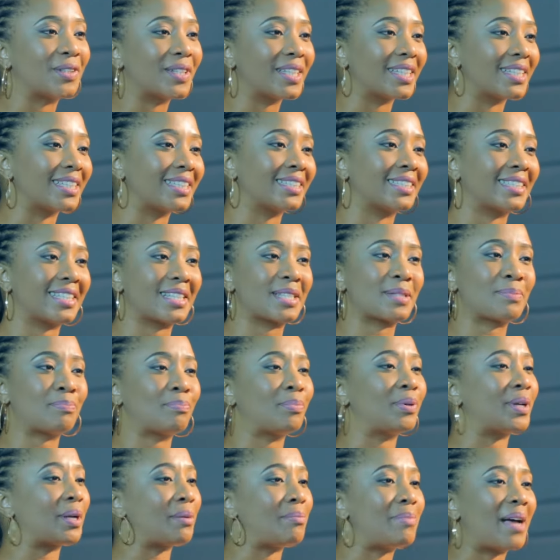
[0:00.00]
You can just
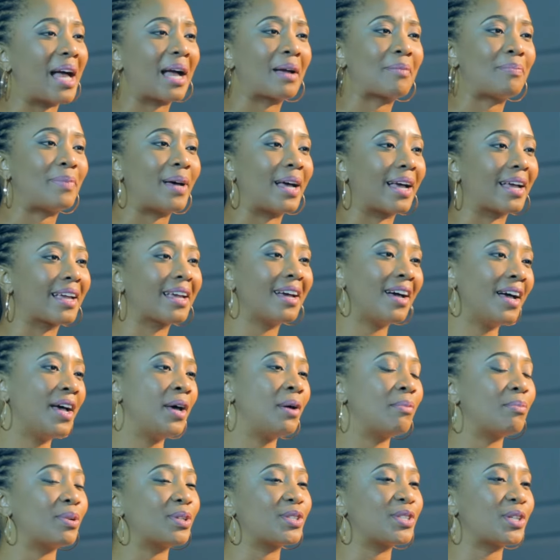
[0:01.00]
put a backpack,
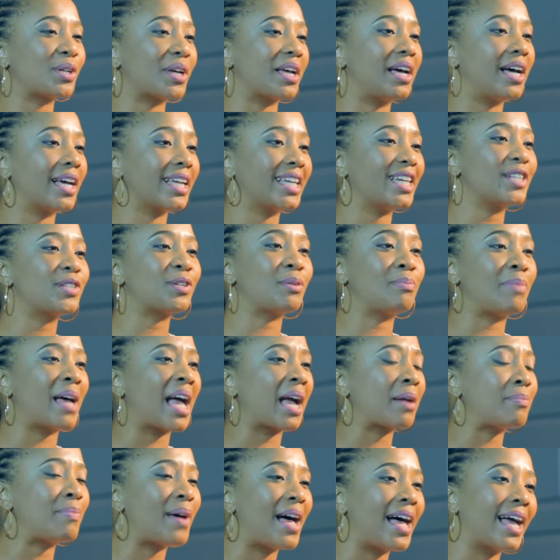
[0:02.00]
get your
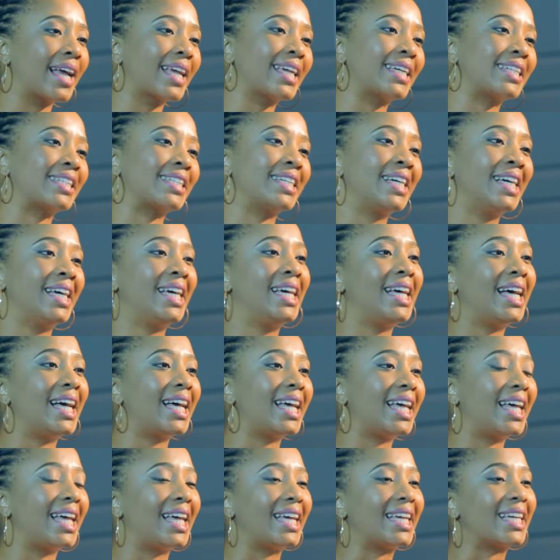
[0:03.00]
backpack
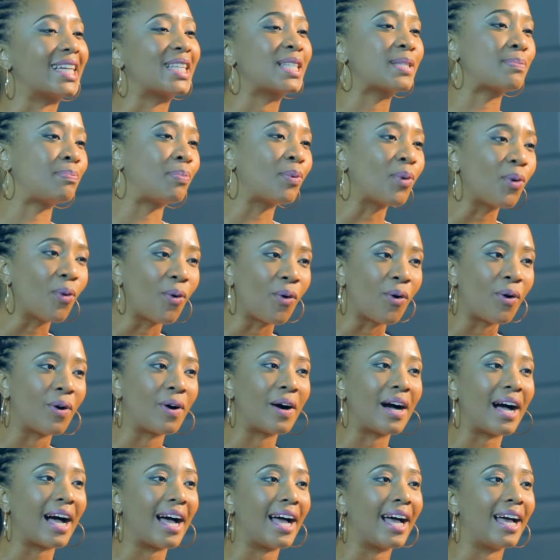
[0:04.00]
and
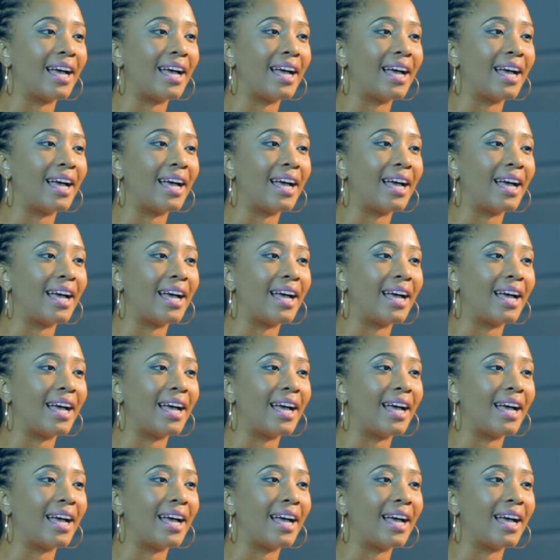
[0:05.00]
explore.